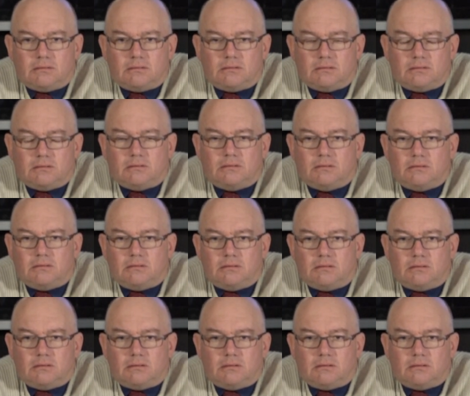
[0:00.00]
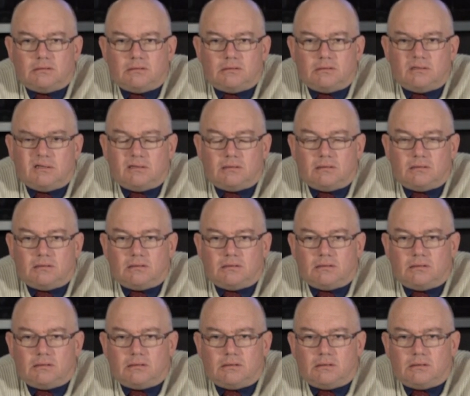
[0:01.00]

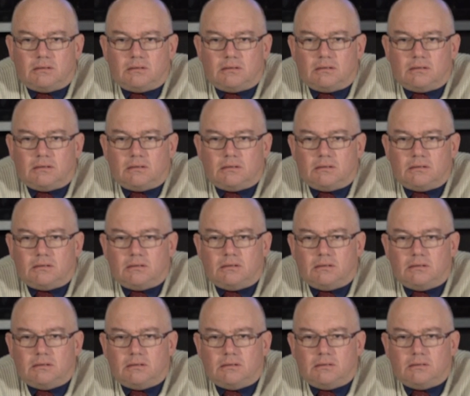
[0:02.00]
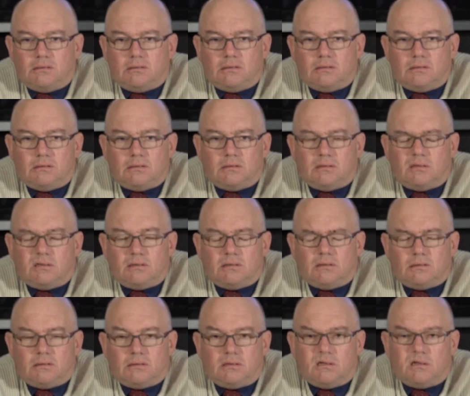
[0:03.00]

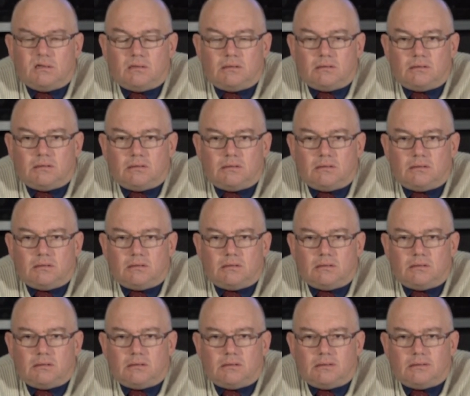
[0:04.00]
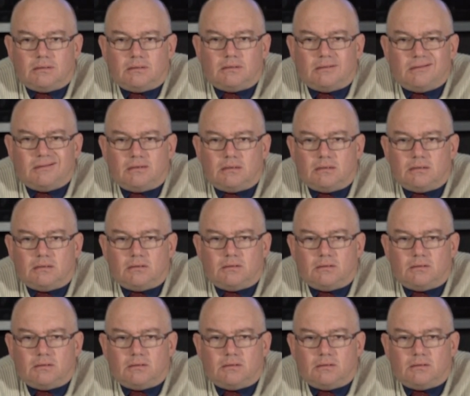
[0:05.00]
This person isn't speaking.